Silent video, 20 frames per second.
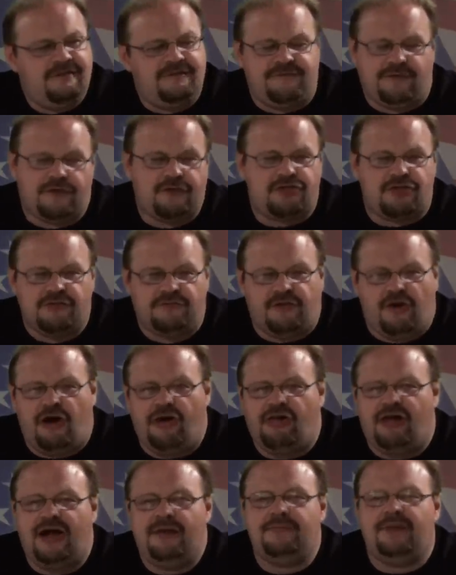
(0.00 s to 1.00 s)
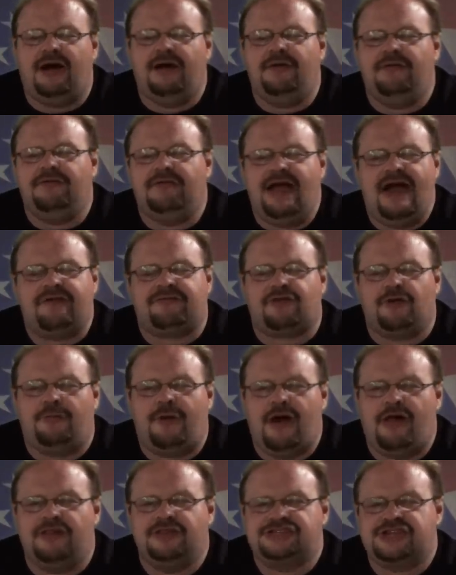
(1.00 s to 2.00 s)
First of all, I have to
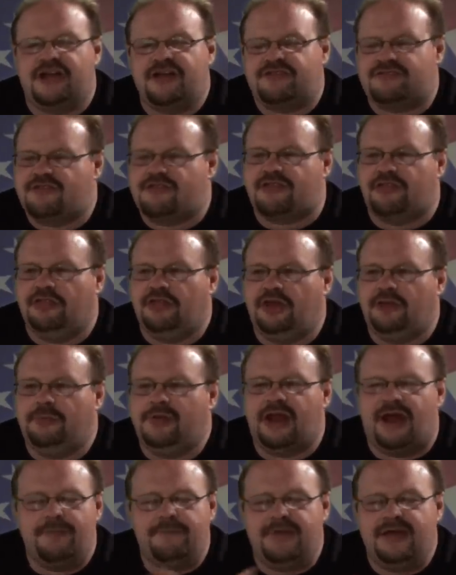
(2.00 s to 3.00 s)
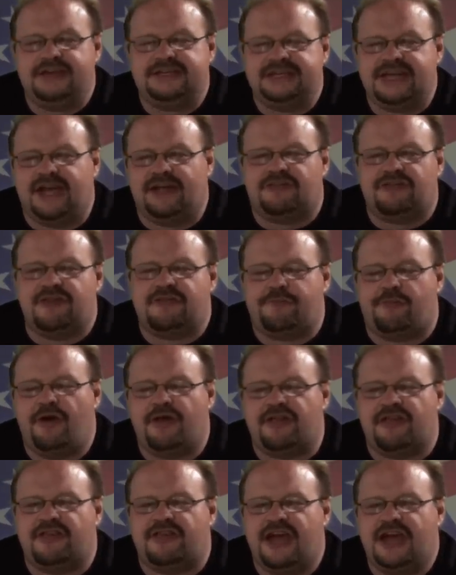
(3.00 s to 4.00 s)
apologize just a little bit. I meant to get this
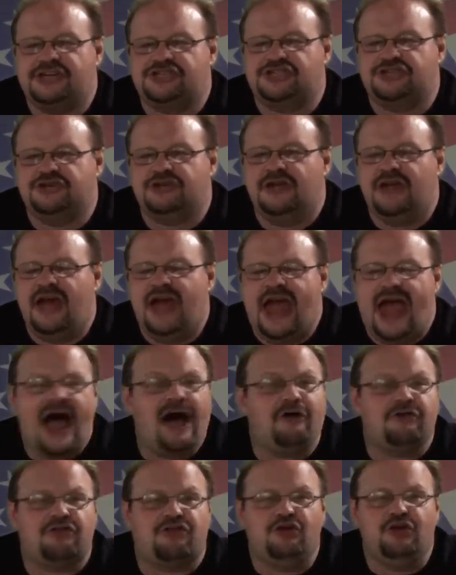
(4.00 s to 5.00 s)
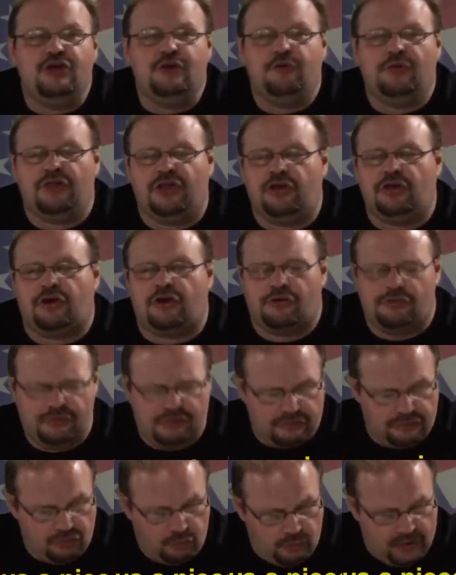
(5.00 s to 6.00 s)
presentation out to you a little
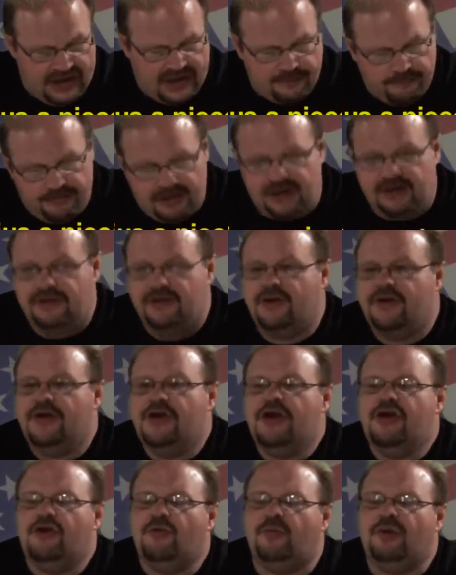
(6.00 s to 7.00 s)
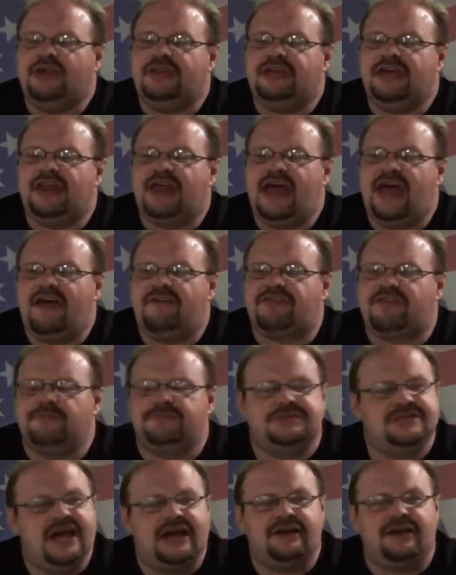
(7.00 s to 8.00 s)
earlier in the week, but we did have
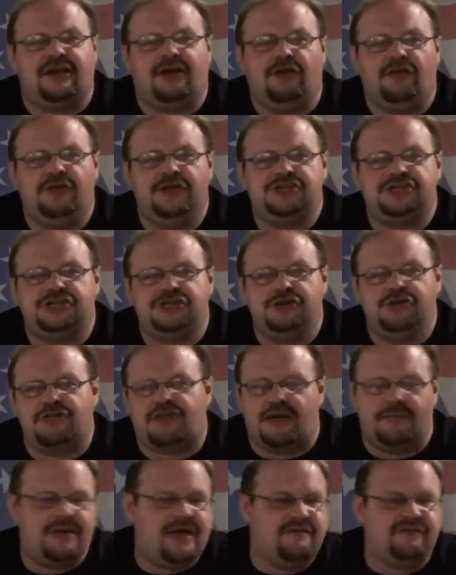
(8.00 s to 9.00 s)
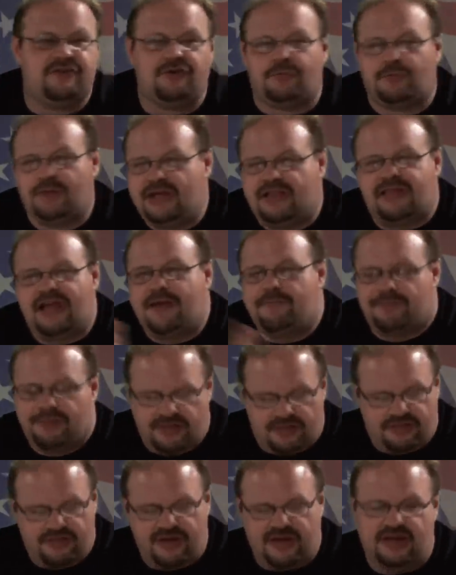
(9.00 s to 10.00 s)
some technical issues. I'm having to retake
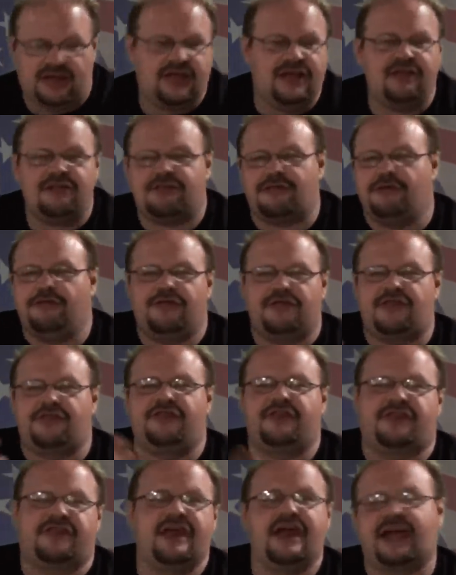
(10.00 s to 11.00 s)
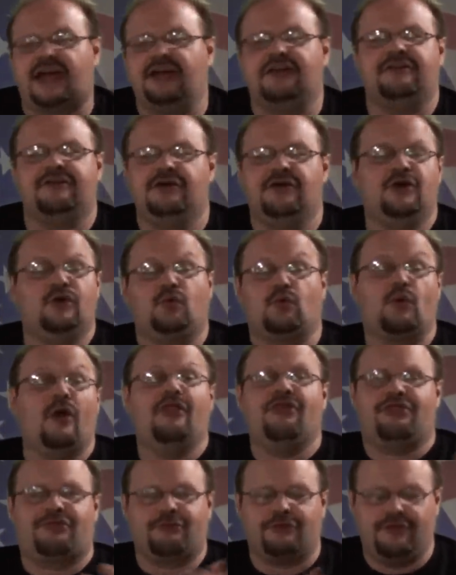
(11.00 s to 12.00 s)
this thing again, so this is the second
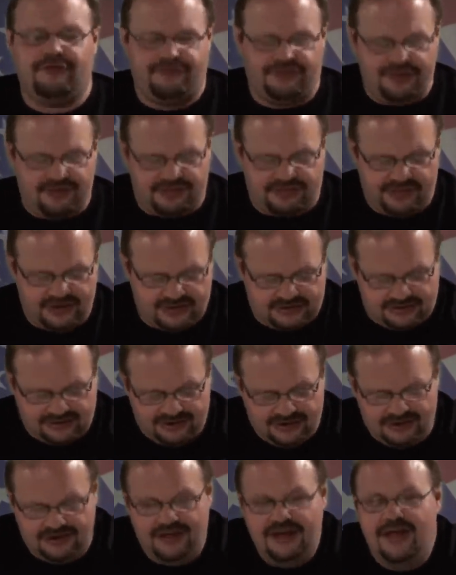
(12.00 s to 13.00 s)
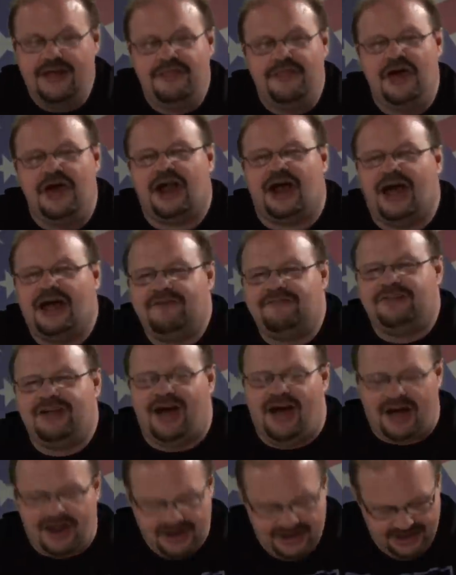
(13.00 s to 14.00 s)
run-through of this that I've
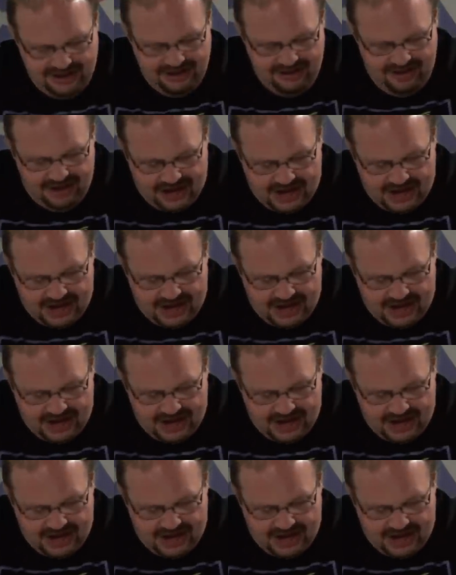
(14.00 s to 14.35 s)
done.